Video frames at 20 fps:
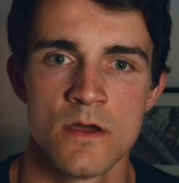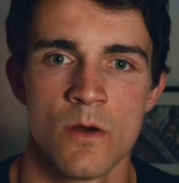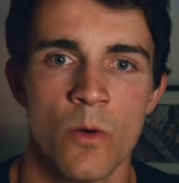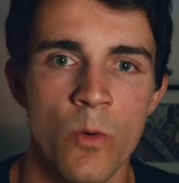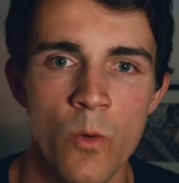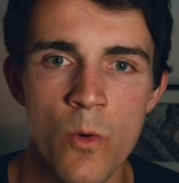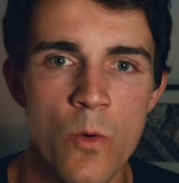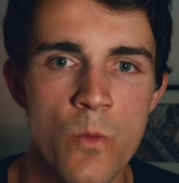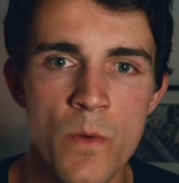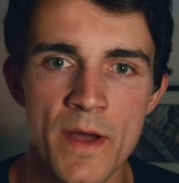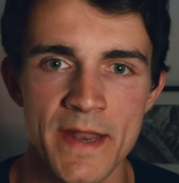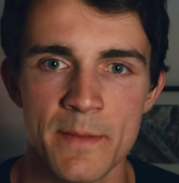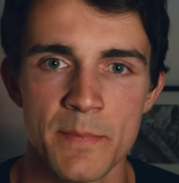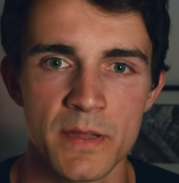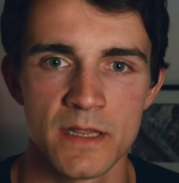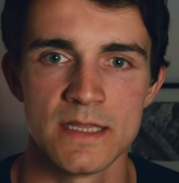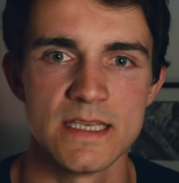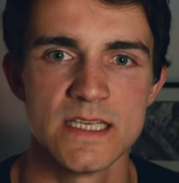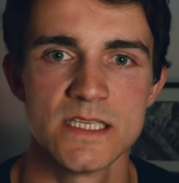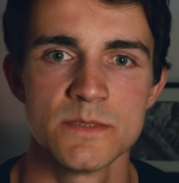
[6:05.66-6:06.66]
Or when a
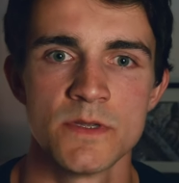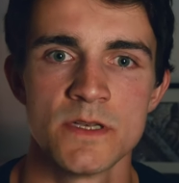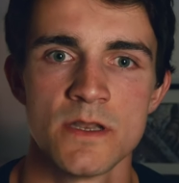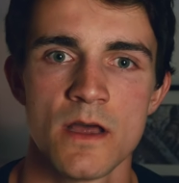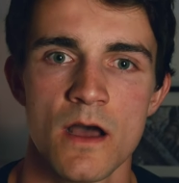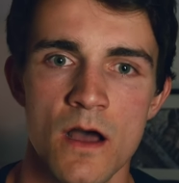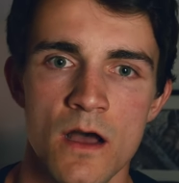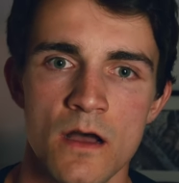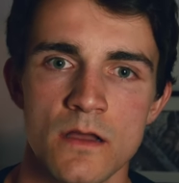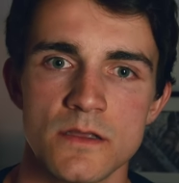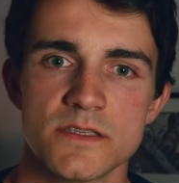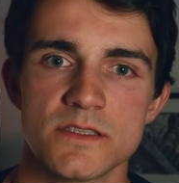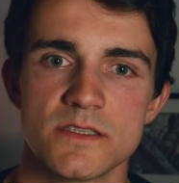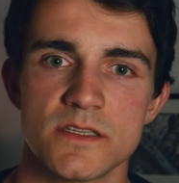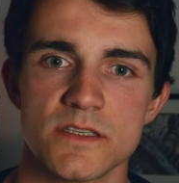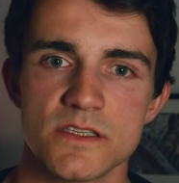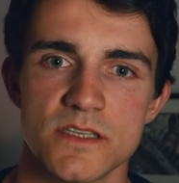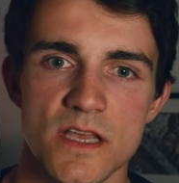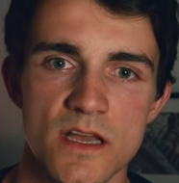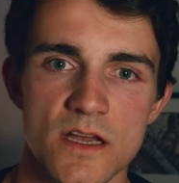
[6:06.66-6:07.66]
policeman asks to
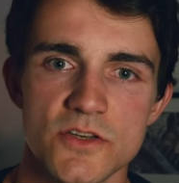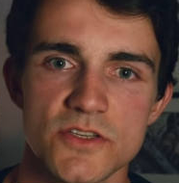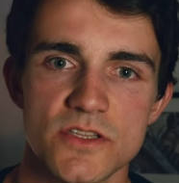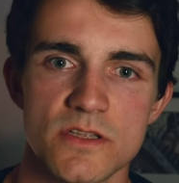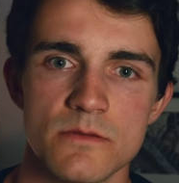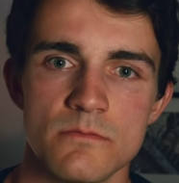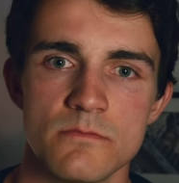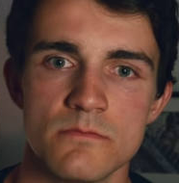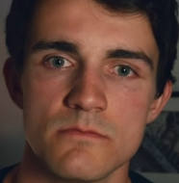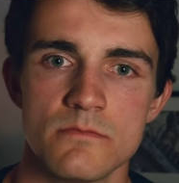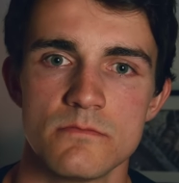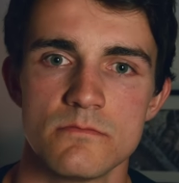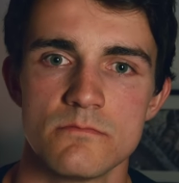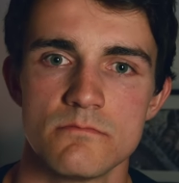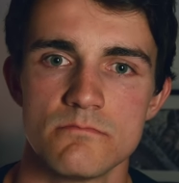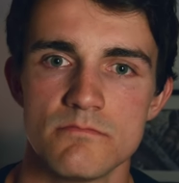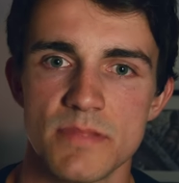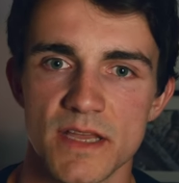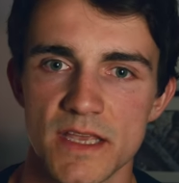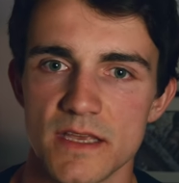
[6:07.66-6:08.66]
search them
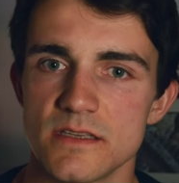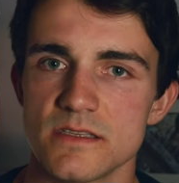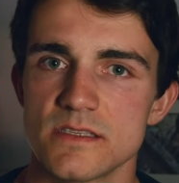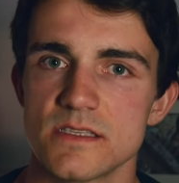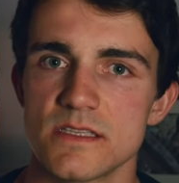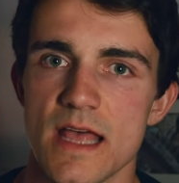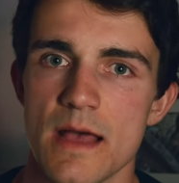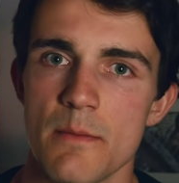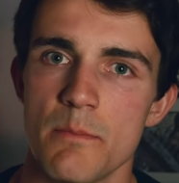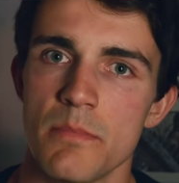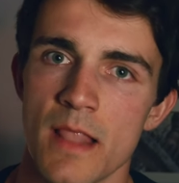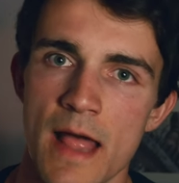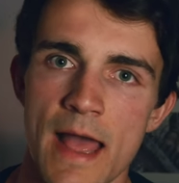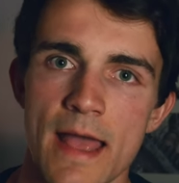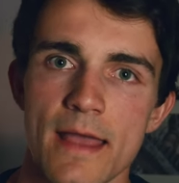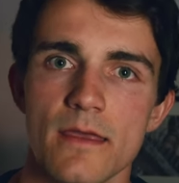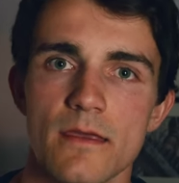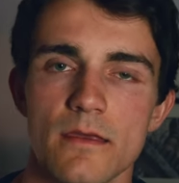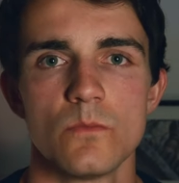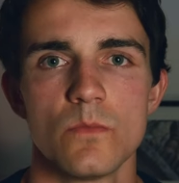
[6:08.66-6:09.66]
because they're
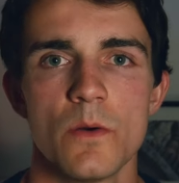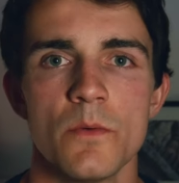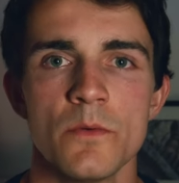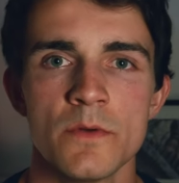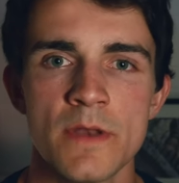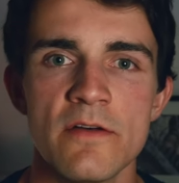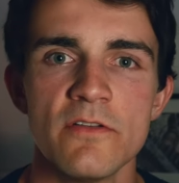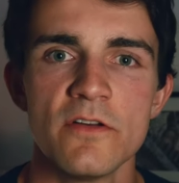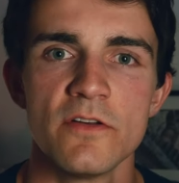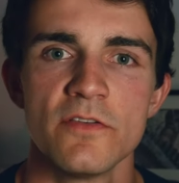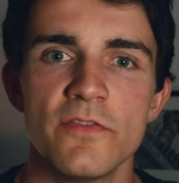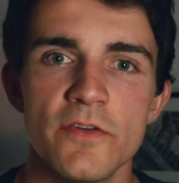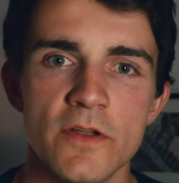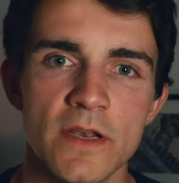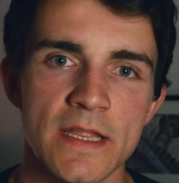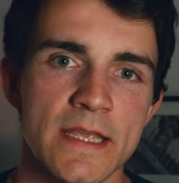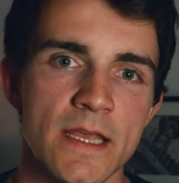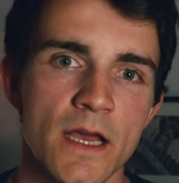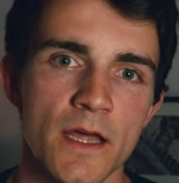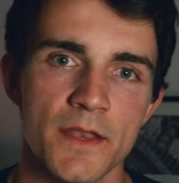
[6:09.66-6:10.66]
Black. While we'll never
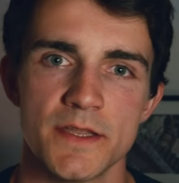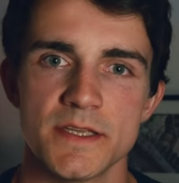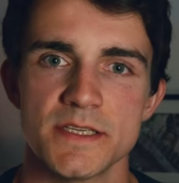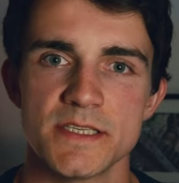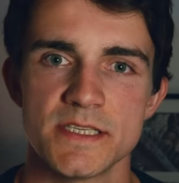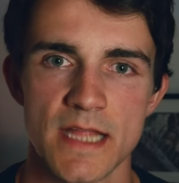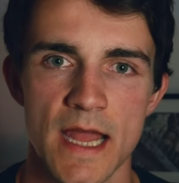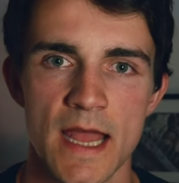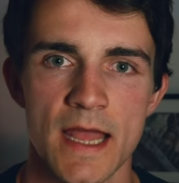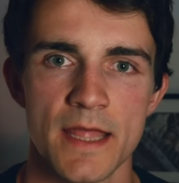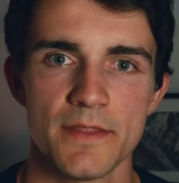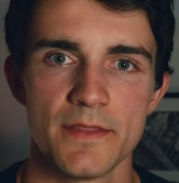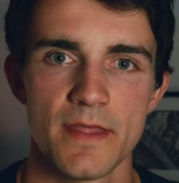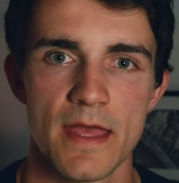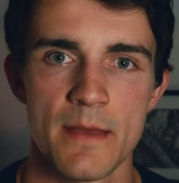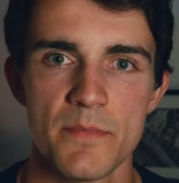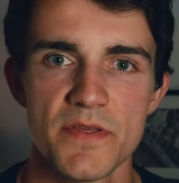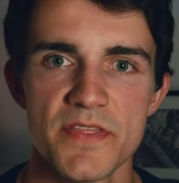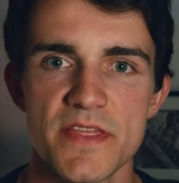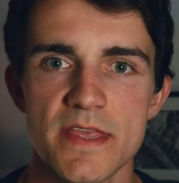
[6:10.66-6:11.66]
fully understand,
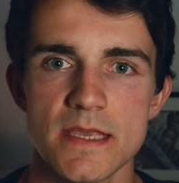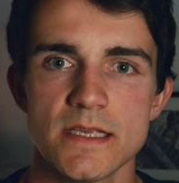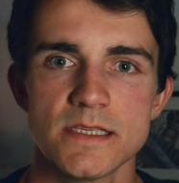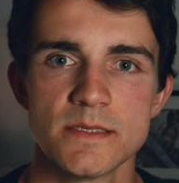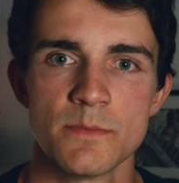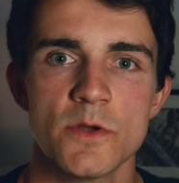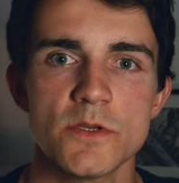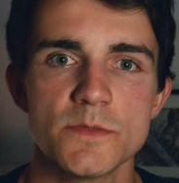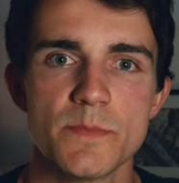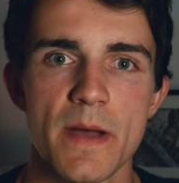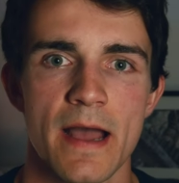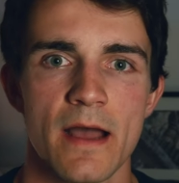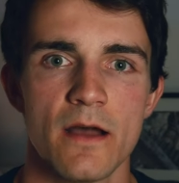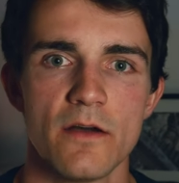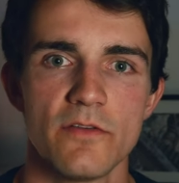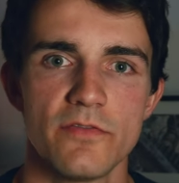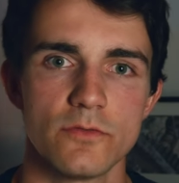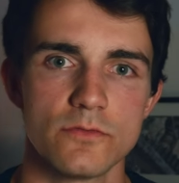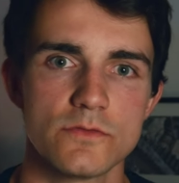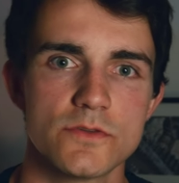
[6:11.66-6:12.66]
empathy is the most
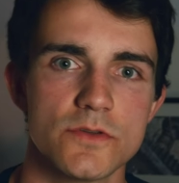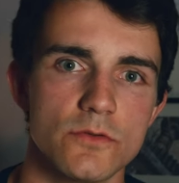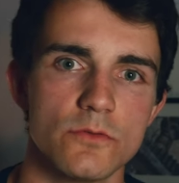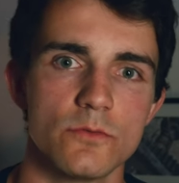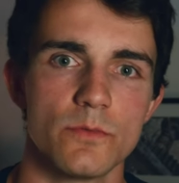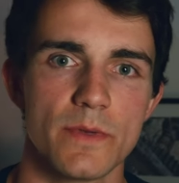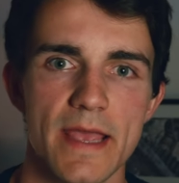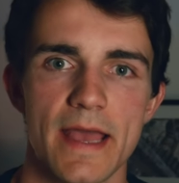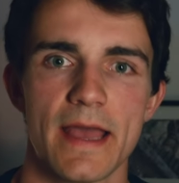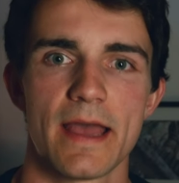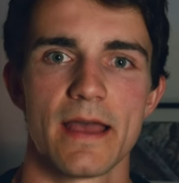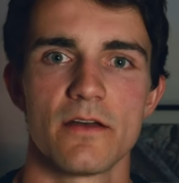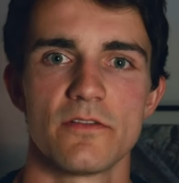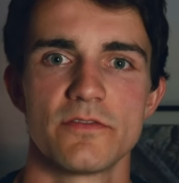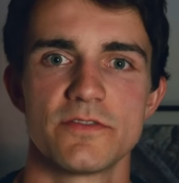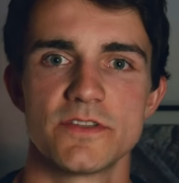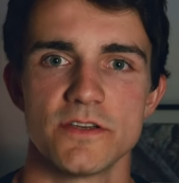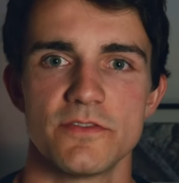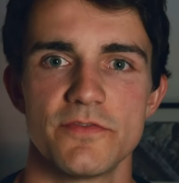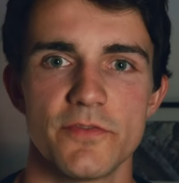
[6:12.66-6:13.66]
powerful tool we
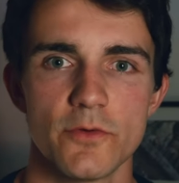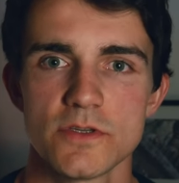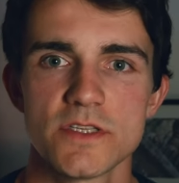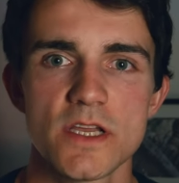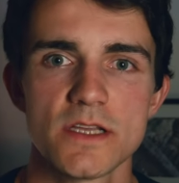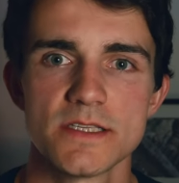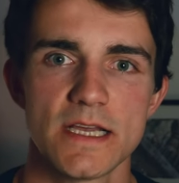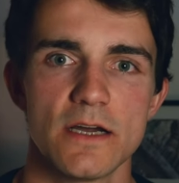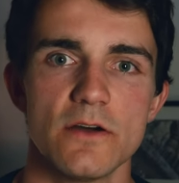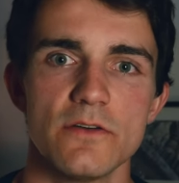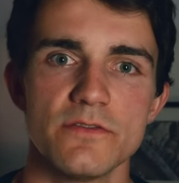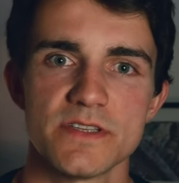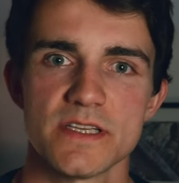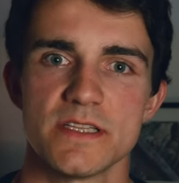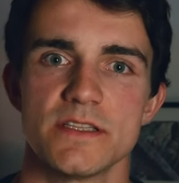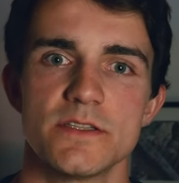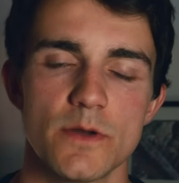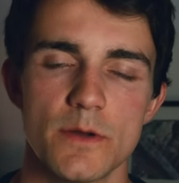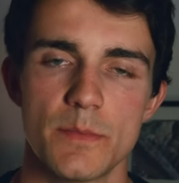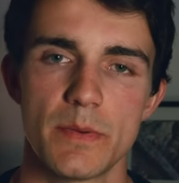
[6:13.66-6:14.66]
have to force ourselves
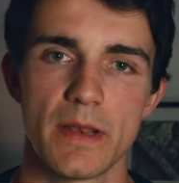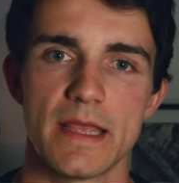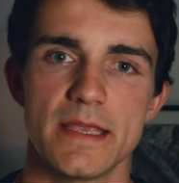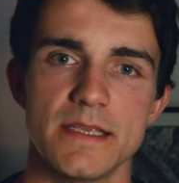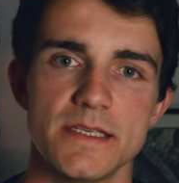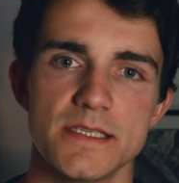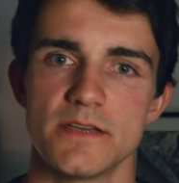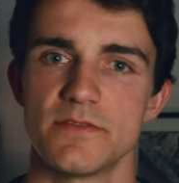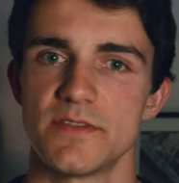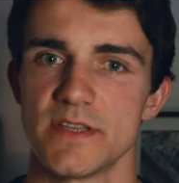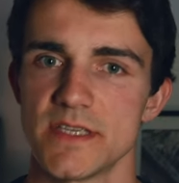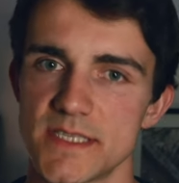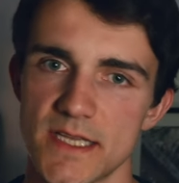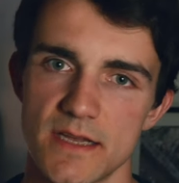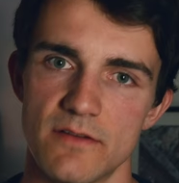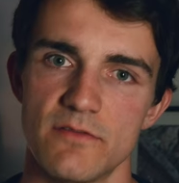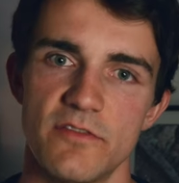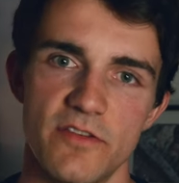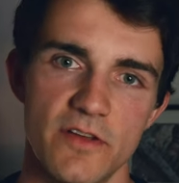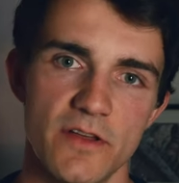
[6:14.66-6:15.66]
into a place of
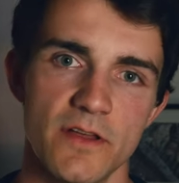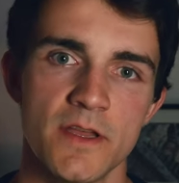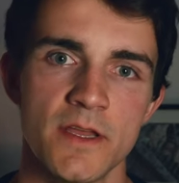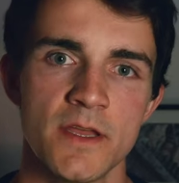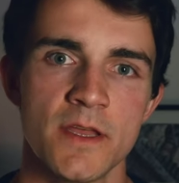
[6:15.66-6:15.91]
discomfort,